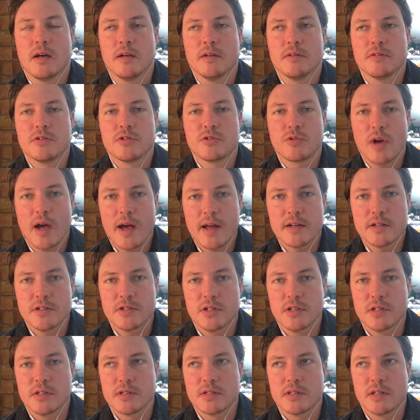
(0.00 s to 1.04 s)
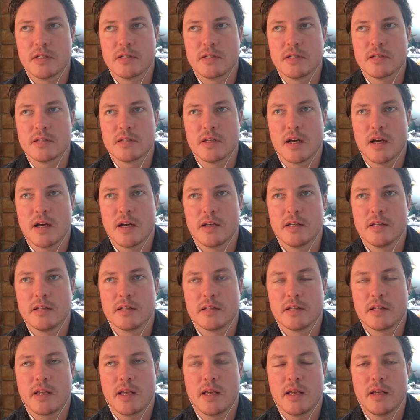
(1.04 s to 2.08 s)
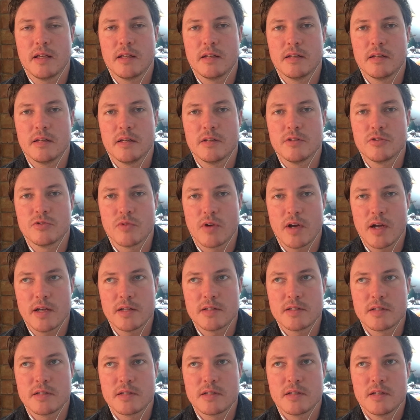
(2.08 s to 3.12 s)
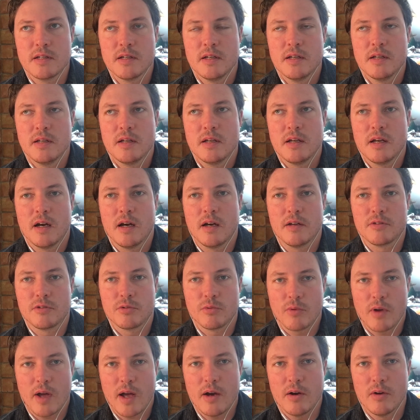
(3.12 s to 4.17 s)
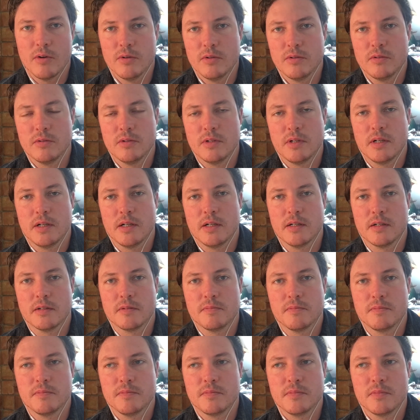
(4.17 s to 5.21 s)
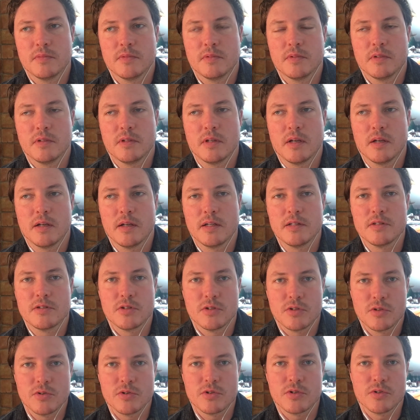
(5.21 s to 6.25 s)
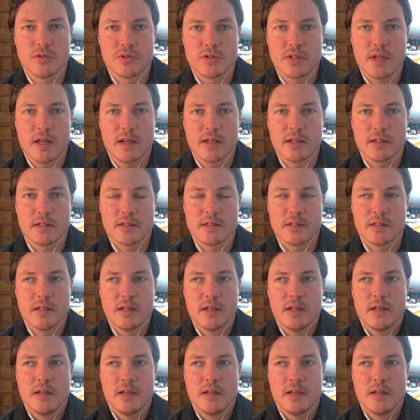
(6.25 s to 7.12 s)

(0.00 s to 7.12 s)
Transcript: strategies that design can address throughout institutional settings.